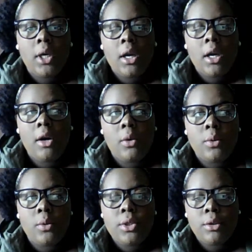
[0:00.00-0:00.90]

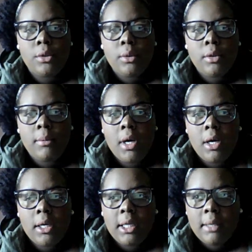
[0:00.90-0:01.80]
go to the
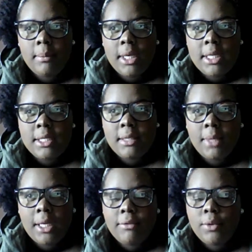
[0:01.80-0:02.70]
market and buy some
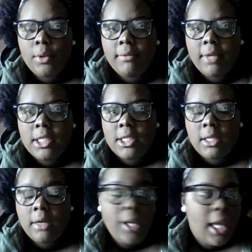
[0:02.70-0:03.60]
like fruit and veg and
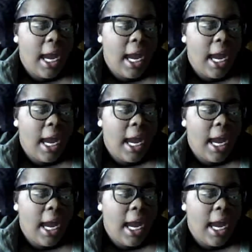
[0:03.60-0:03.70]
stuff.